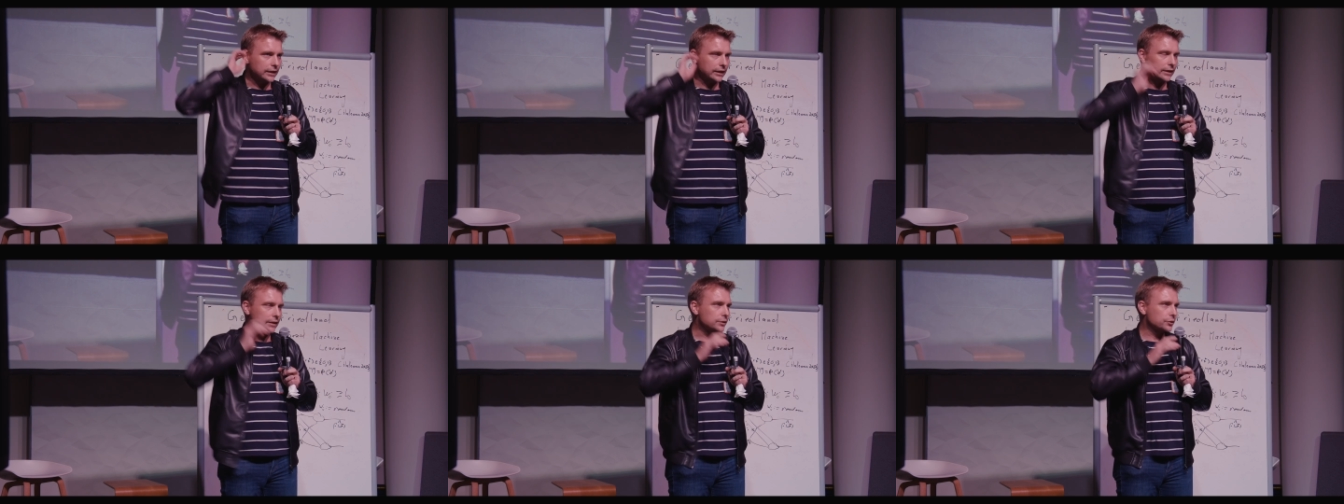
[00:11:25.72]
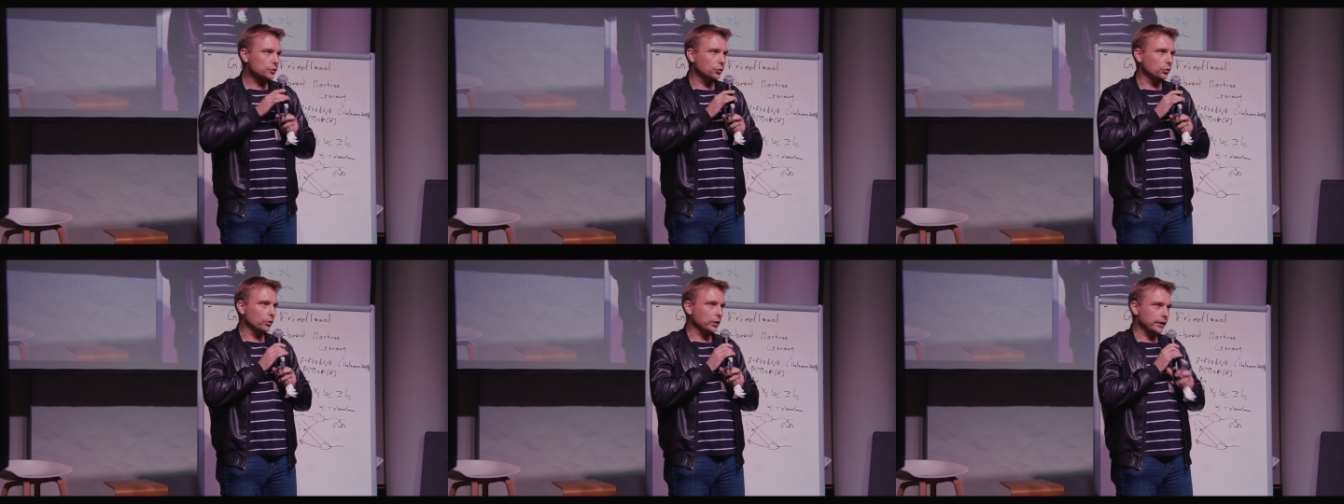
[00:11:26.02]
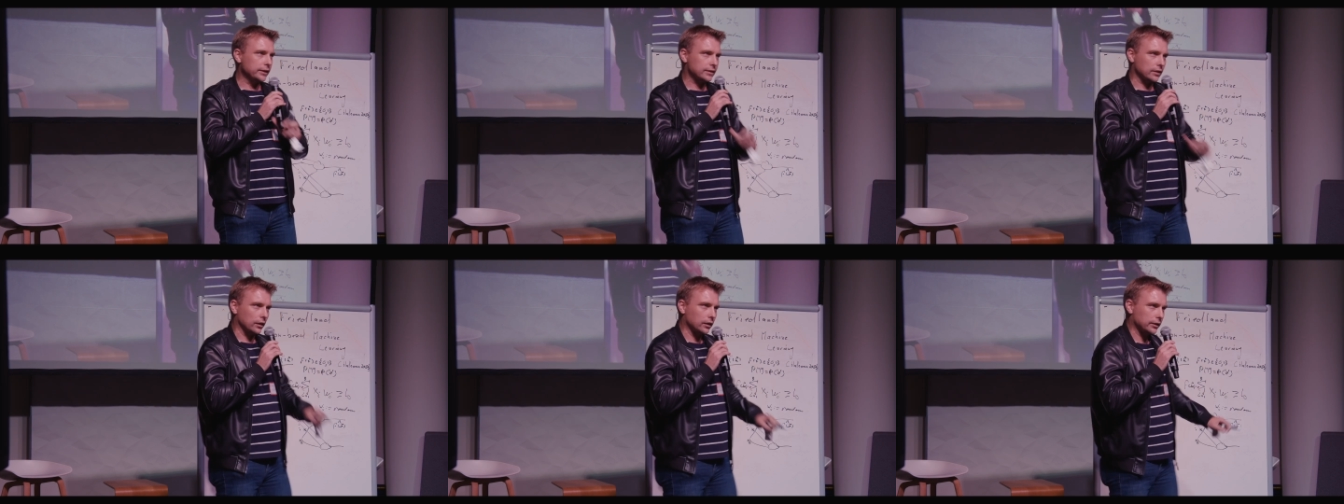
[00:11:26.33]
So
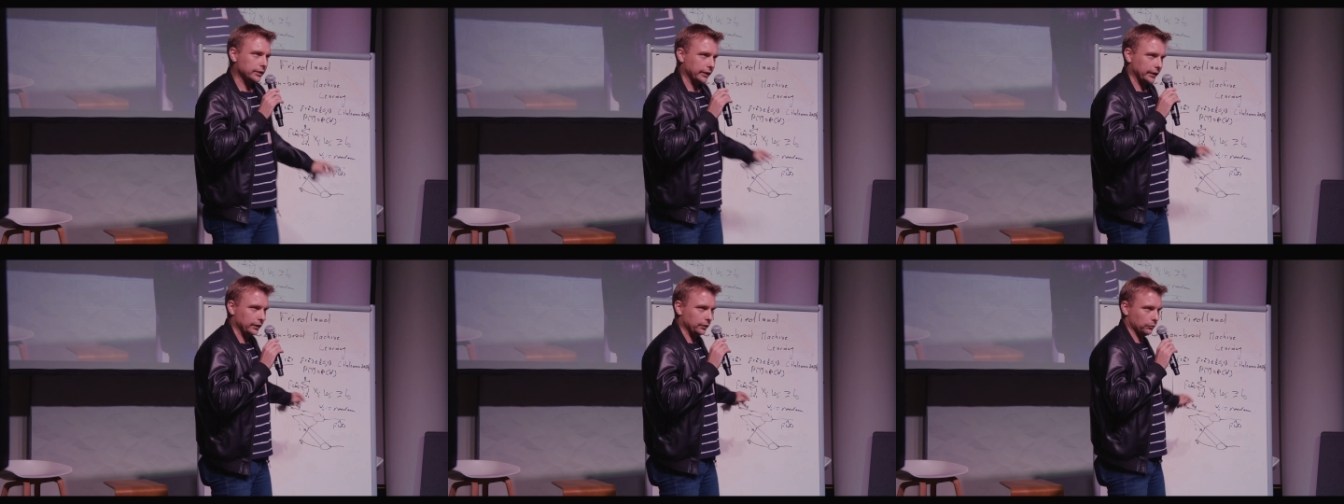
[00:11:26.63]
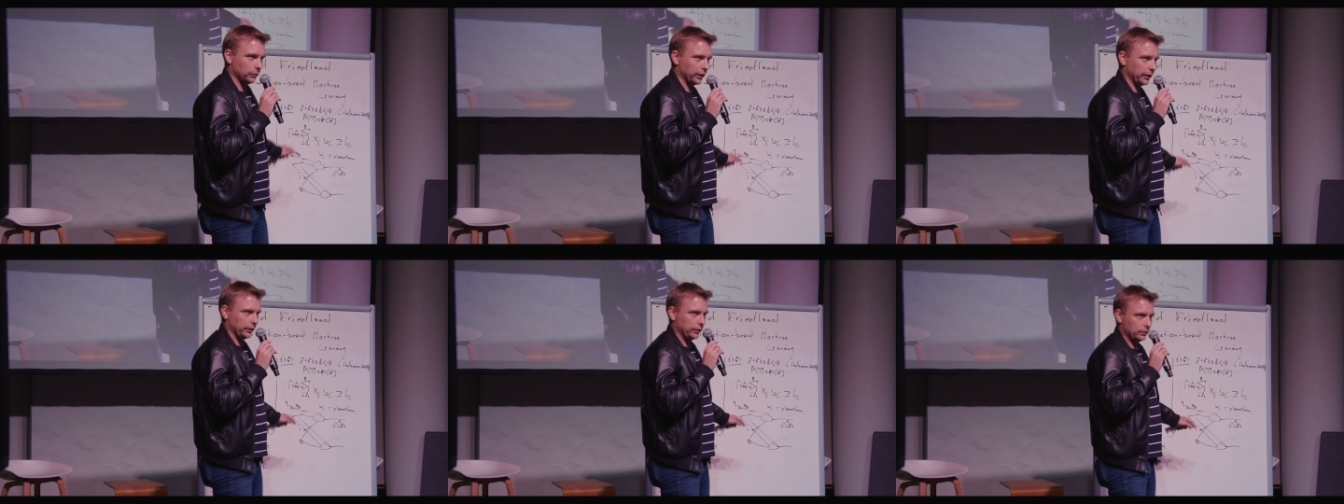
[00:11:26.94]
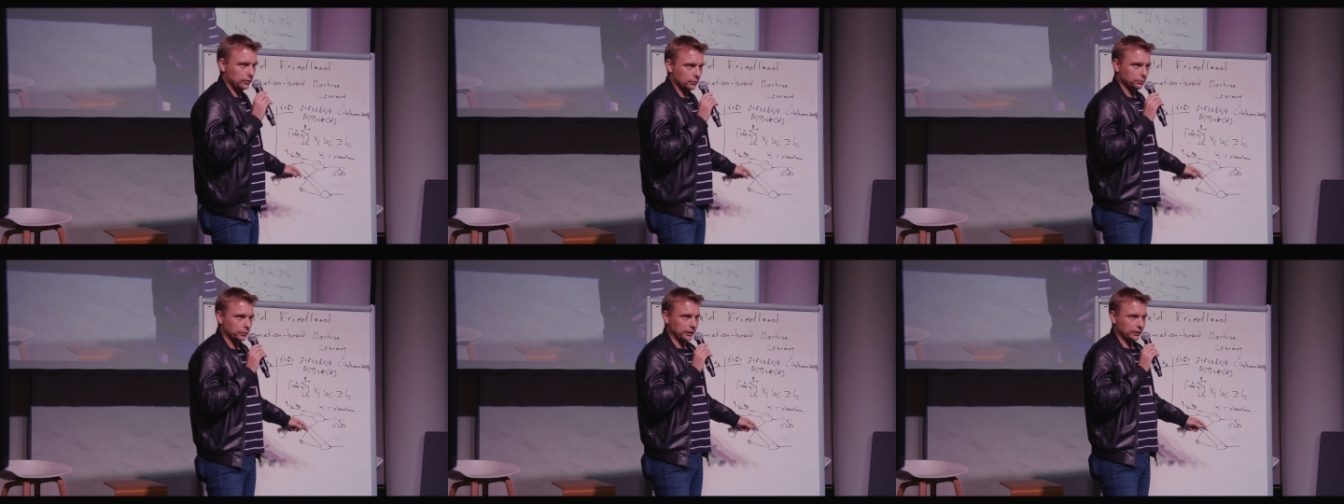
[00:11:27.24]
it's hard anyway,
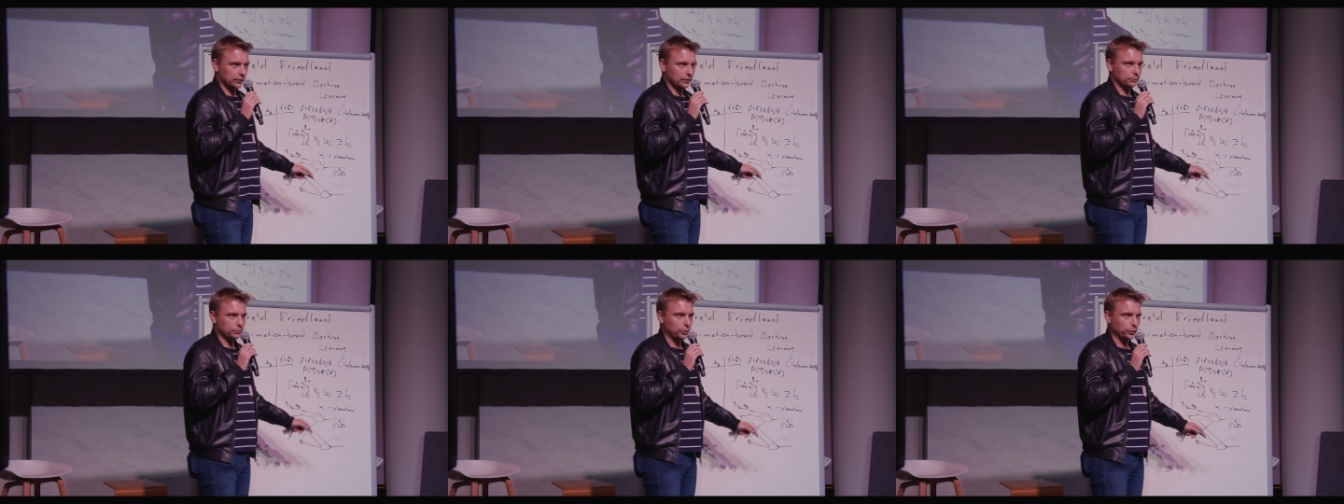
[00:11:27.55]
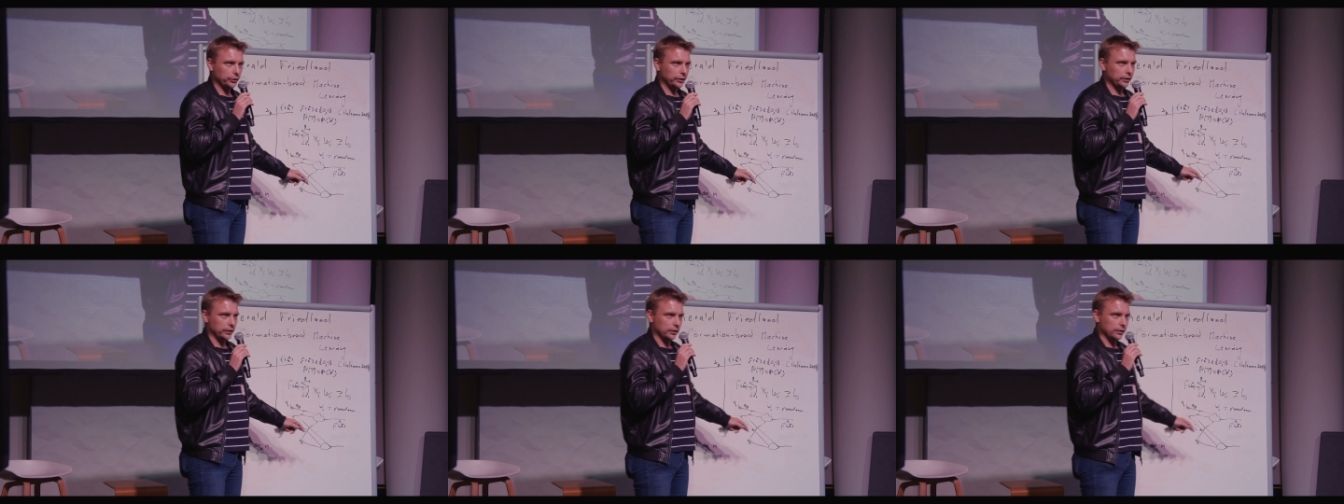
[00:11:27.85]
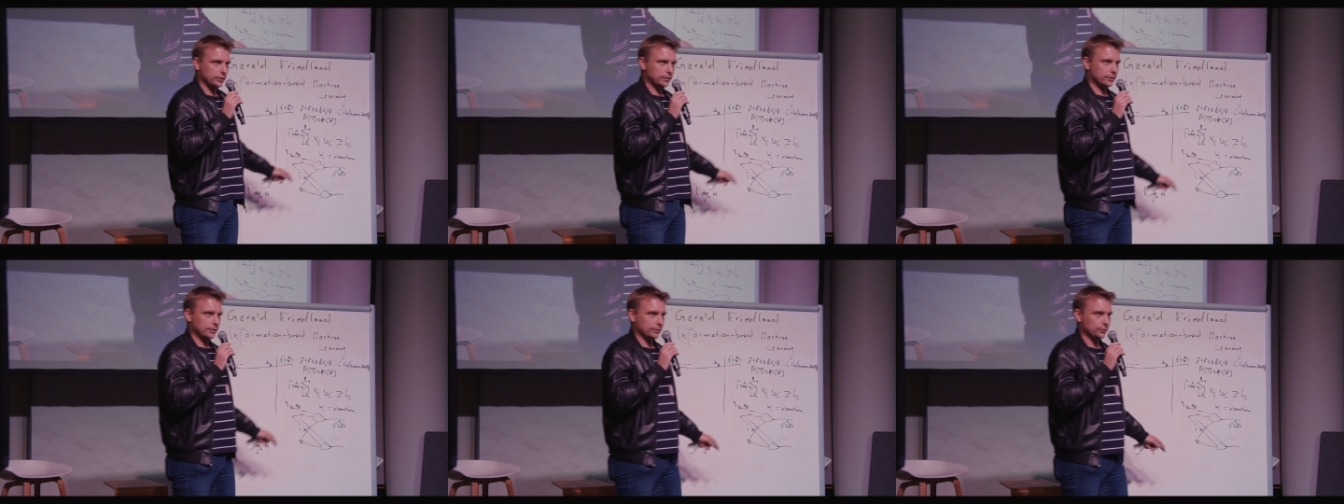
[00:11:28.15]
but the point
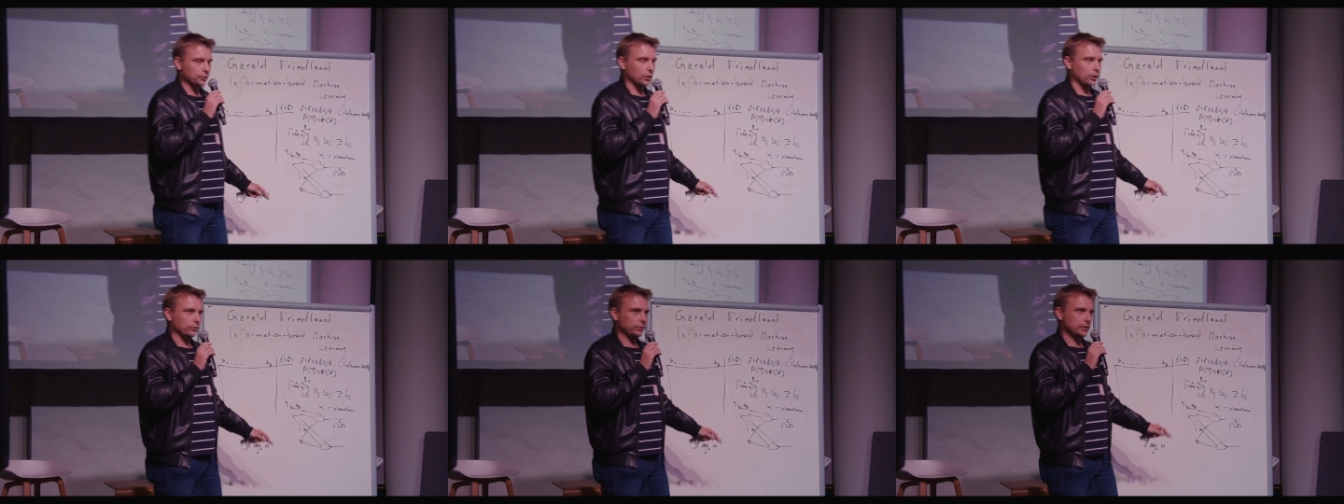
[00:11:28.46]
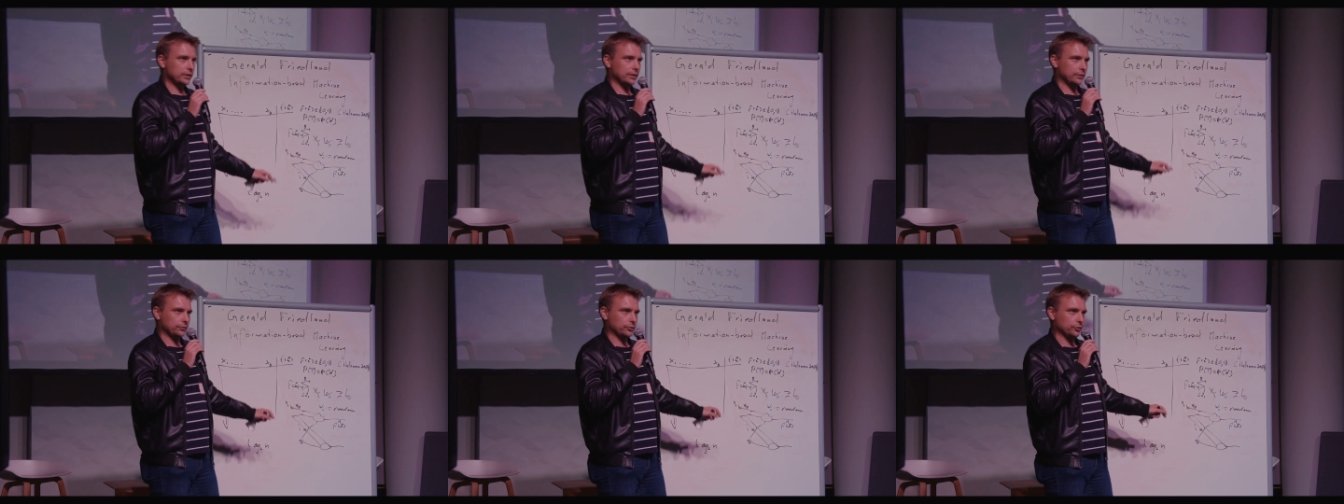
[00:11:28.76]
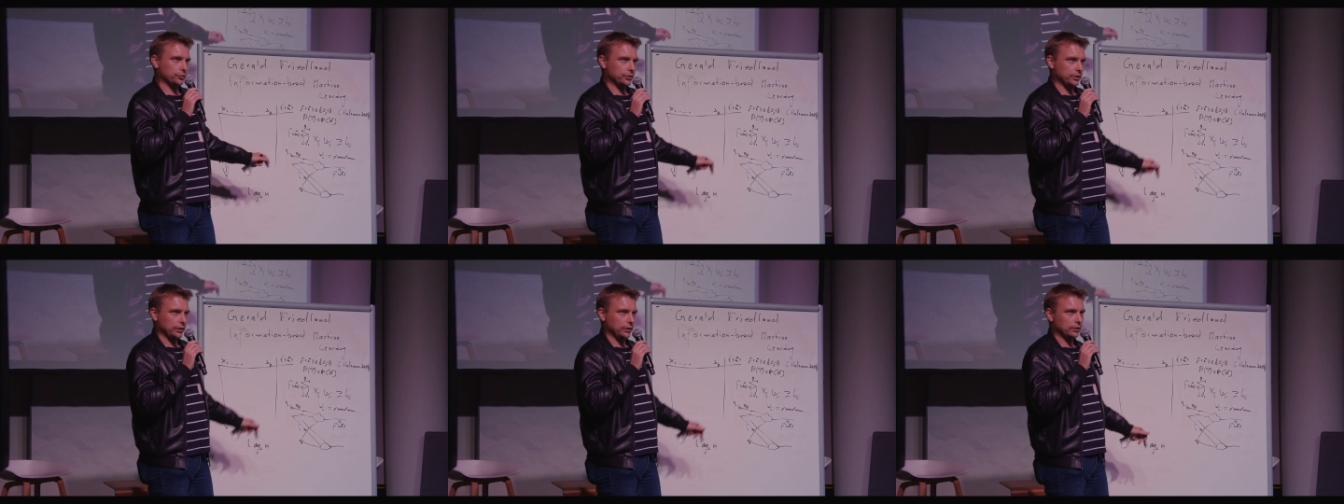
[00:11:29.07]
is you always have to
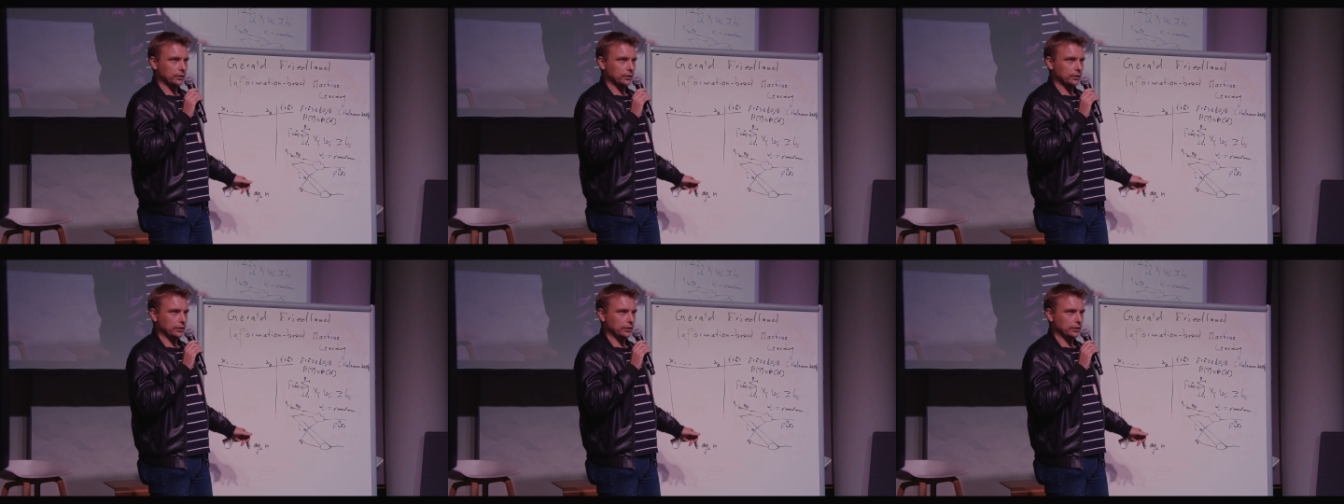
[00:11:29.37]
see